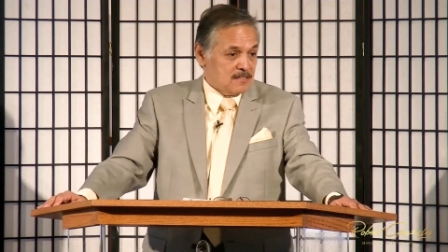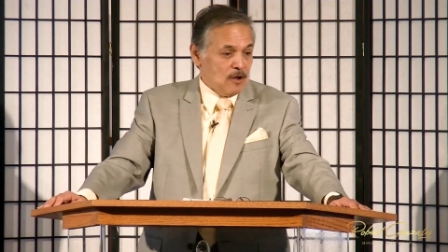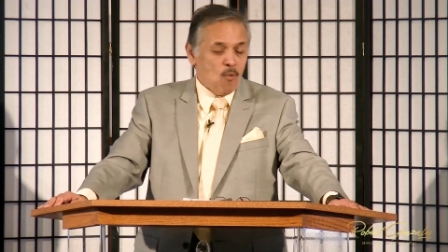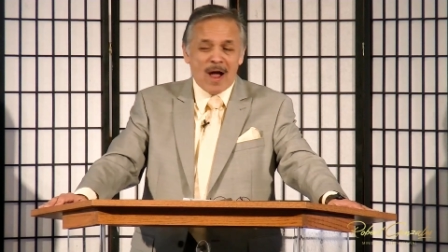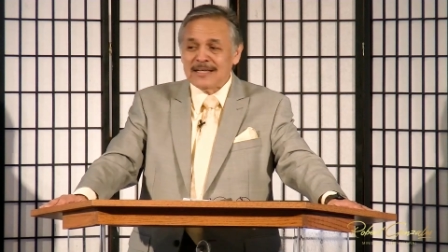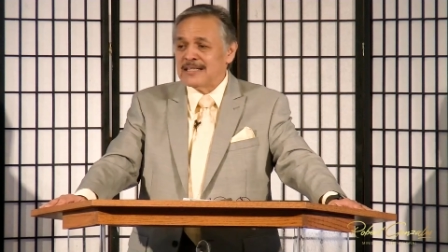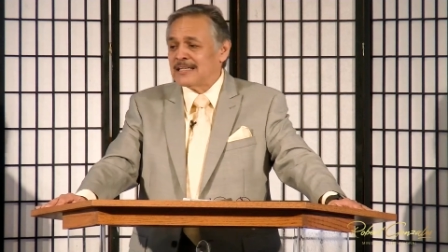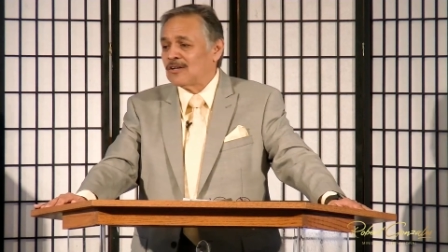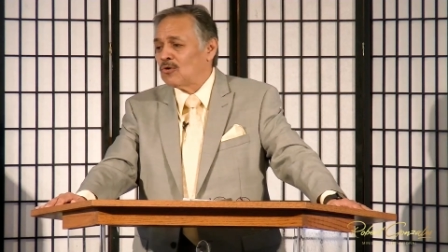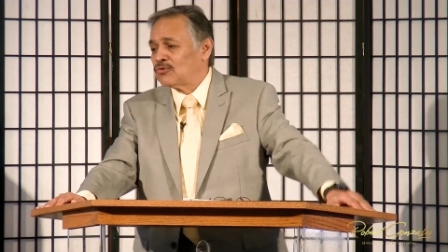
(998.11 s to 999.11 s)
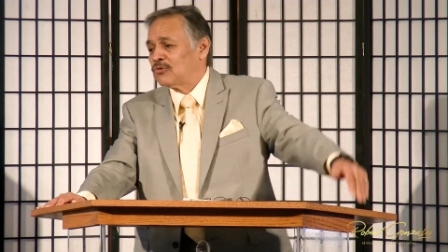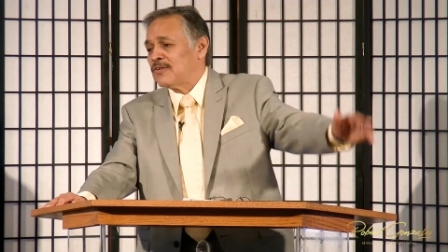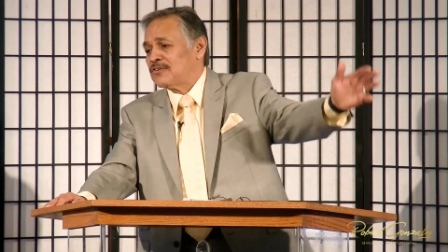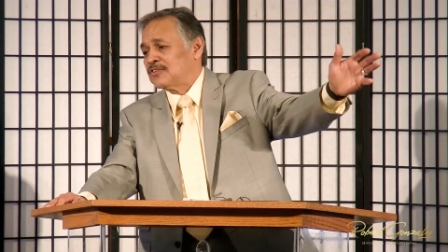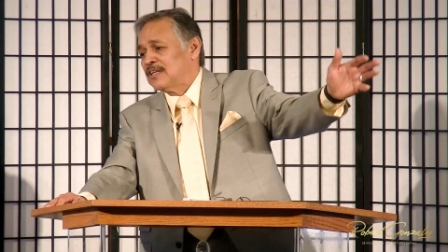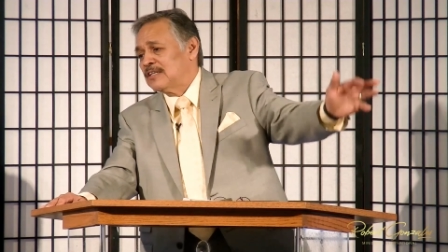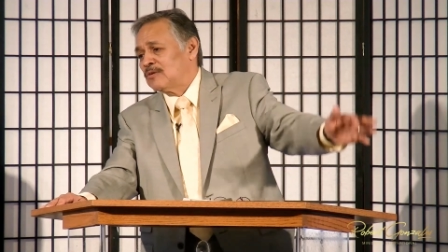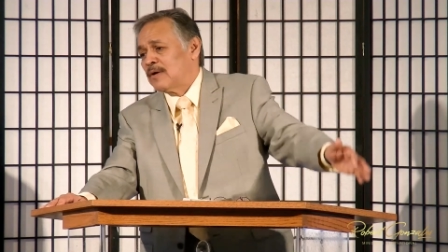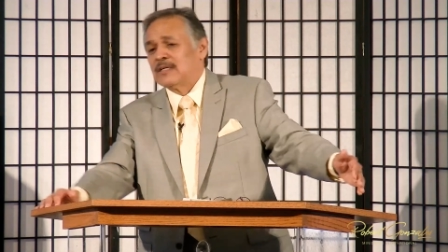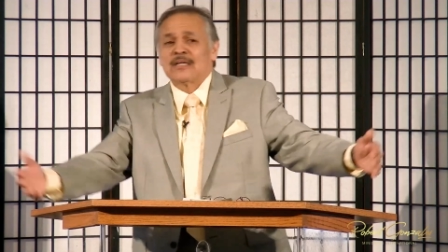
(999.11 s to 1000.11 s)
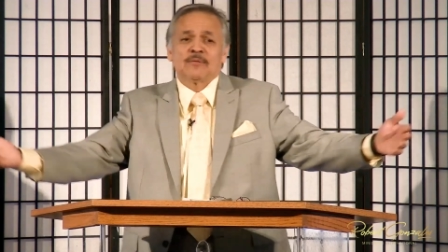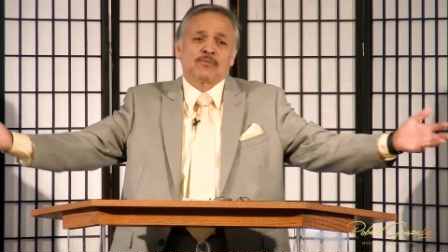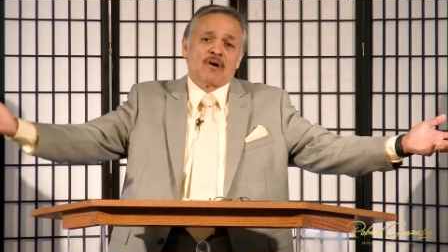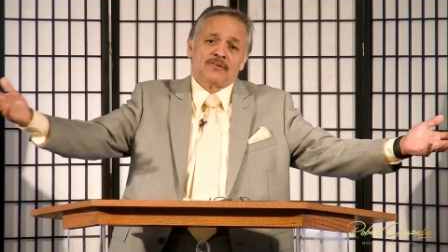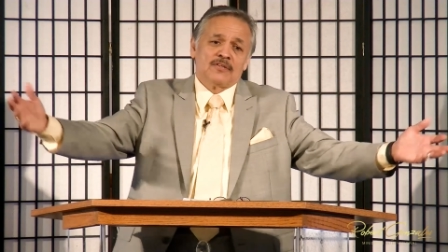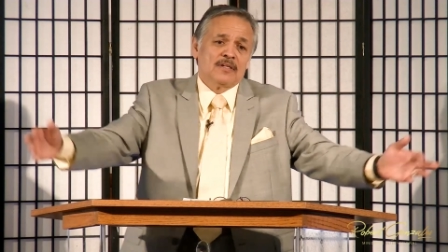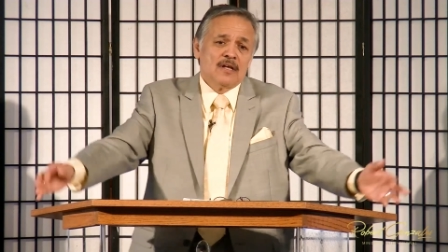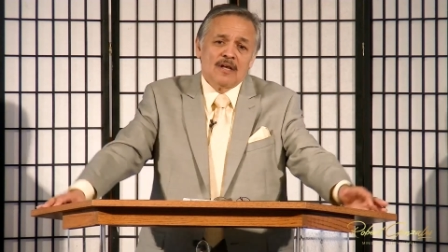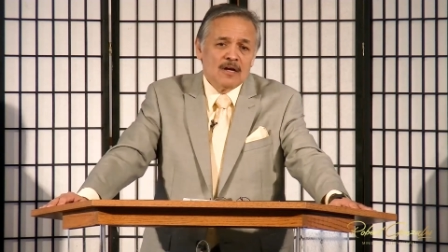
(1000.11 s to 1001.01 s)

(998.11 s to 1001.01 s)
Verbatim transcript: Now, why didn't it go through other cities, or why didn't it come through our city?